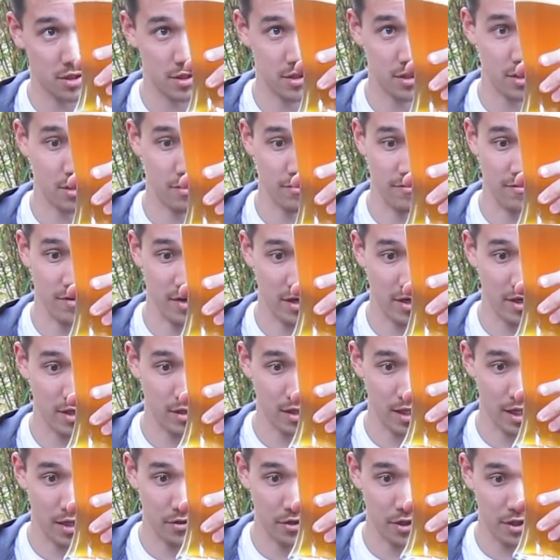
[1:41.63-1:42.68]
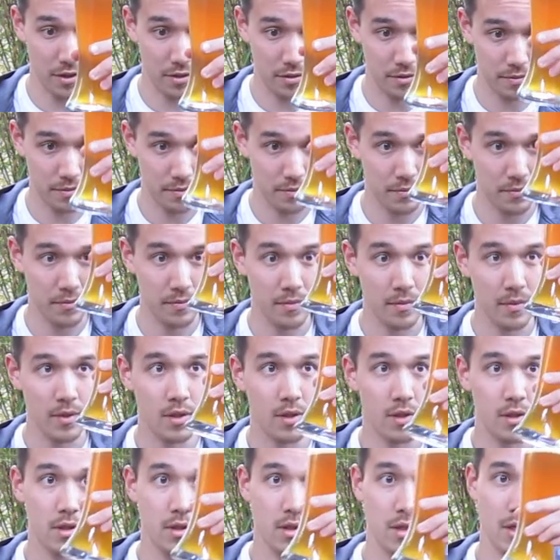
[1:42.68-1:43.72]
It's very cloudy.
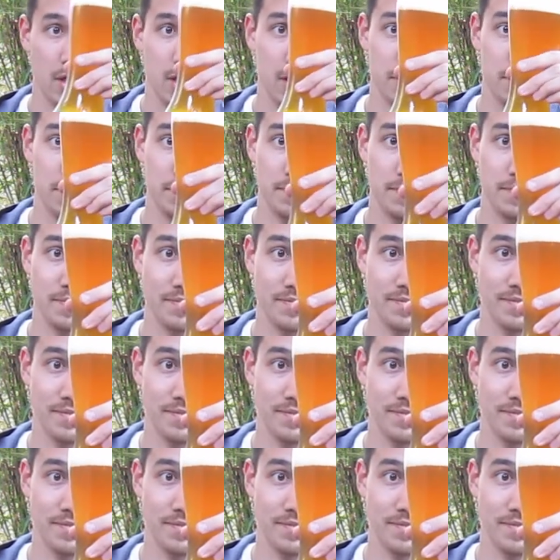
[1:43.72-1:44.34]
Um,